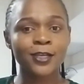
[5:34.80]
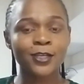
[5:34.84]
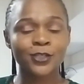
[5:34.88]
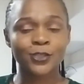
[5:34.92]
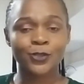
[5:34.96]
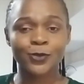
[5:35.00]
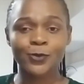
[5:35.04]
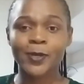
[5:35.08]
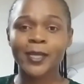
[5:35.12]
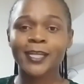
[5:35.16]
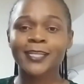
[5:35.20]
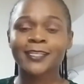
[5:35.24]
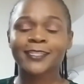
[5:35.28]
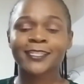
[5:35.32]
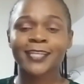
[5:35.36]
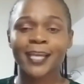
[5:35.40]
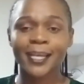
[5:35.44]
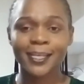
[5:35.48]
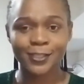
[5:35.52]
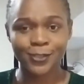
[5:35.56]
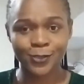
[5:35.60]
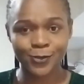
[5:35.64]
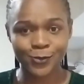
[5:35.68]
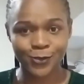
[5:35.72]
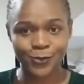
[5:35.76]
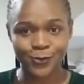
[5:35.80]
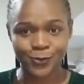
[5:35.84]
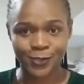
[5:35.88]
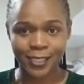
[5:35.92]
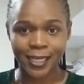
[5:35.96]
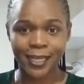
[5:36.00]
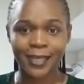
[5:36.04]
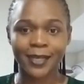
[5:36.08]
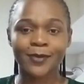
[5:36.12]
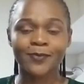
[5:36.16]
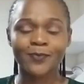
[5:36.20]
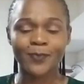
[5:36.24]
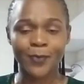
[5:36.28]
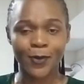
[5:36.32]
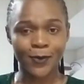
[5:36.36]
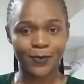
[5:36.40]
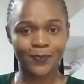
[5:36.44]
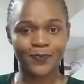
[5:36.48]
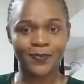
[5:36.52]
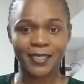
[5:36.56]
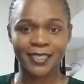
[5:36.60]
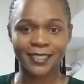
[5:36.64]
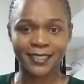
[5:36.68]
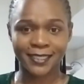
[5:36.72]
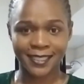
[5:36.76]
to entice you to take
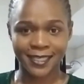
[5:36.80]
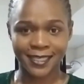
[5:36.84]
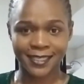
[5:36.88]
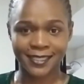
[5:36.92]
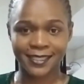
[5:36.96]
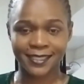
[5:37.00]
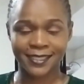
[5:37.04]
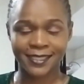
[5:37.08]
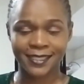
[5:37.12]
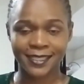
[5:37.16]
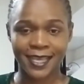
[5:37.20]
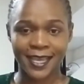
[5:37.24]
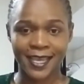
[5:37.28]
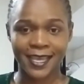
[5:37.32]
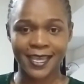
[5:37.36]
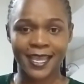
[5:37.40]
more pieces.